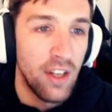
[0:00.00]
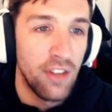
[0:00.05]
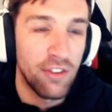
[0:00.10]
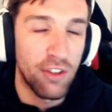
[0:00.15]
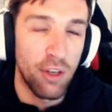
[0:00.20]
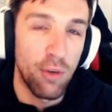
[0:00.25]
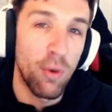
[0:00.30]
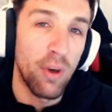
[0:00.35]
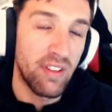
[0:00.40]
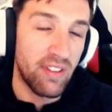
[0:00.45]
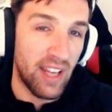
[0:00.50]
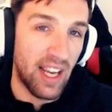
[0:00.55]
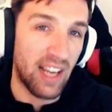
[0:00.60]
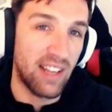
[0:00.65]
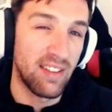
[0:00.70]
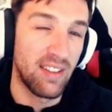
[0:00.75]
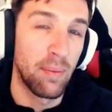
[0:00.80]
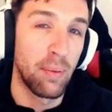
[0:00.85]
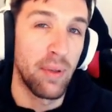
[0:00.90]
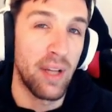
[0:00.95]
So what
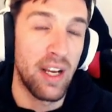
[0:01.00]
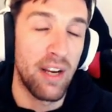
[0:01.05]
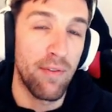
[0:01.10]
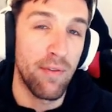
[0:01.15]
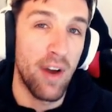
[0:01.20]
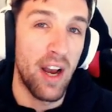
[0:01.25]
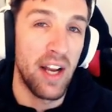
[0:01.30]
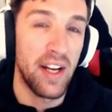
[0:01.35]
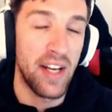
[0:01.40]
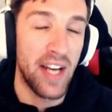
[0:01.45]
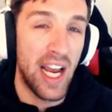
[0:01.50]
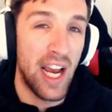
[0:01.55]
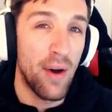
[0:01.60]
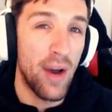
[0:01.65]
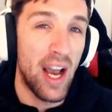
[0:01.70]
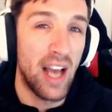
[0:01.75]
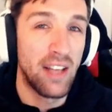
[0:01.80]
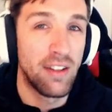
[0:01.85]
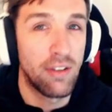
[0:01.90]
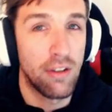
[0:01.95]
decks to play right
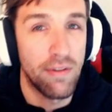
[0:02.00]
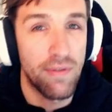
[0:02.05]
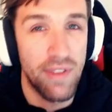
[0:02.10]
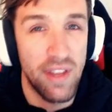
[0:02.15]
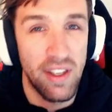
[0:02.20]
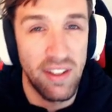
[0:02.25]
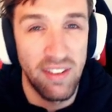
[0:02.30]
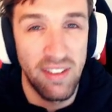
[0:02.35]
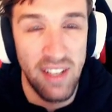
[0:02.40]
now as of the